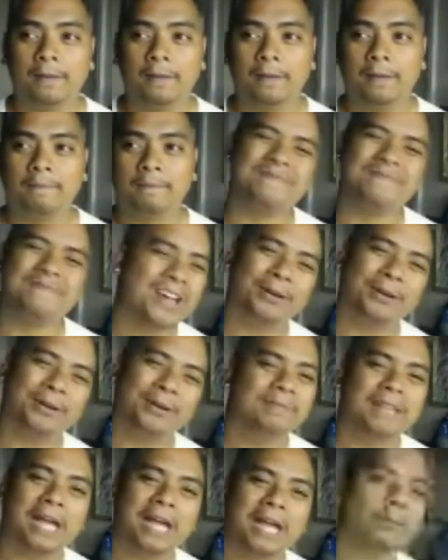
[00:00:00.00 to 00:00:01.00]
No,
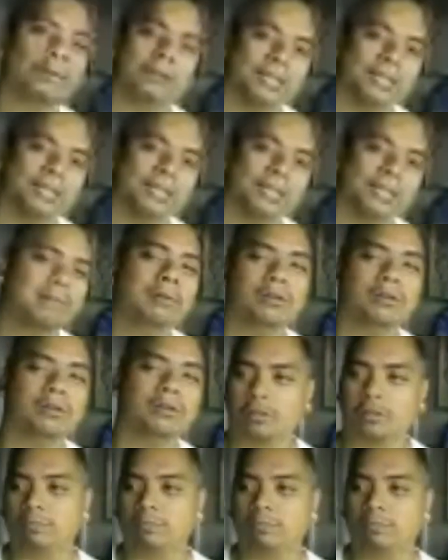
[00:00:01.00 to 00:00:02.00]
not really. Maybe you
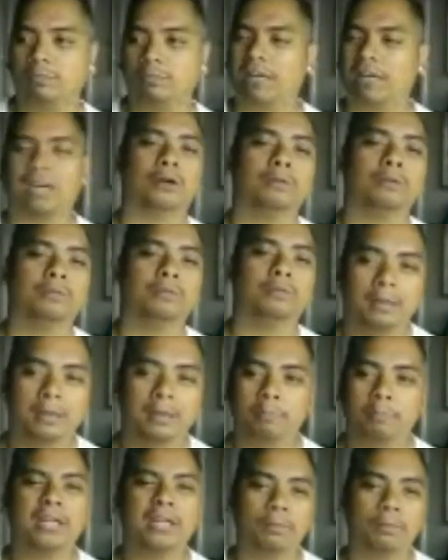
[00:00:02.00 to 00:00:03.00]
should
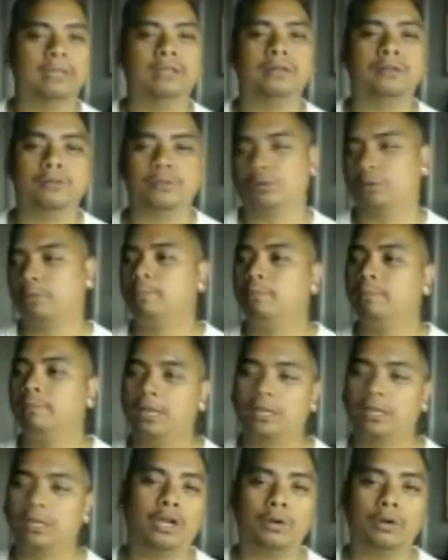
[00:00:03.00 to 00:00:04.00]
pay your bills or
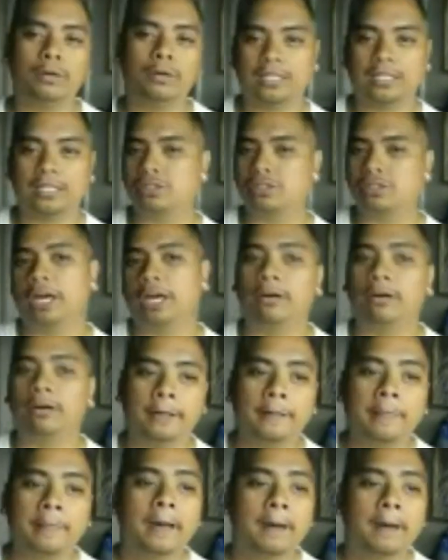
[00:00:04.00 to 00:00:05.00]
donate to
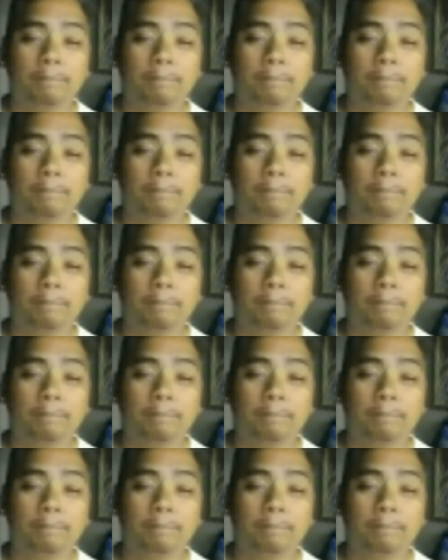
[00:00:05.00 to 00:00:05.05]
charity.